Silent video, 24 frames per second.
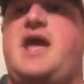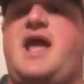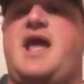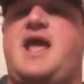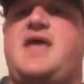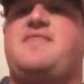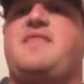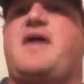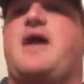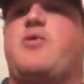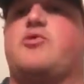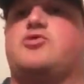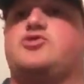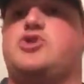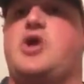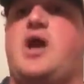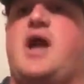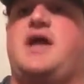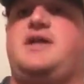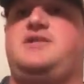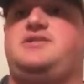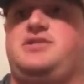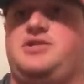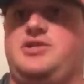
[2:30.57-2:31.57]
and they were
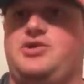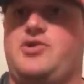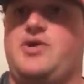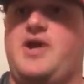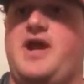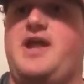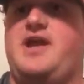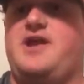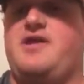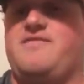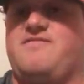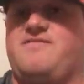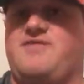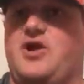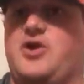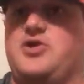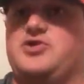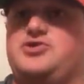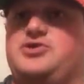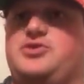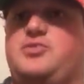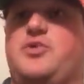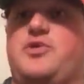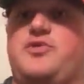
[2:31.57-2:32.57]
trying to create a
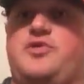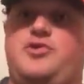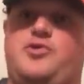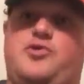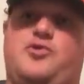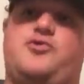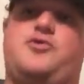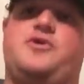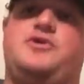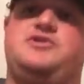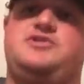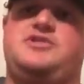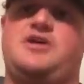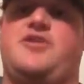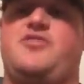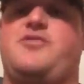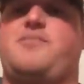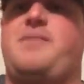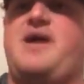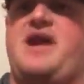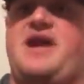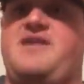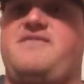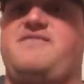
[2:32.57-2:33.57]
diversion where the North Koreans thought
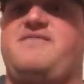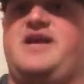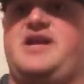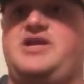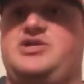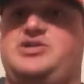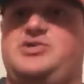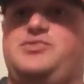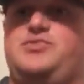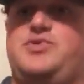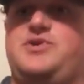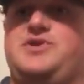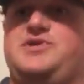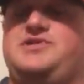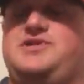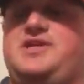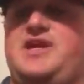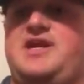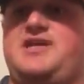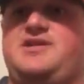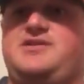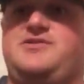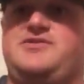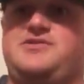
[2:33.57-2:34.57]
the main invasion was
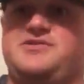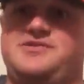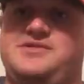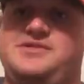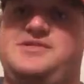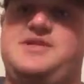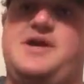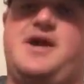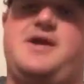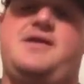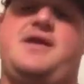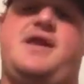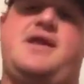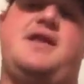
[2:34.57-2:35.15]
at Gunsan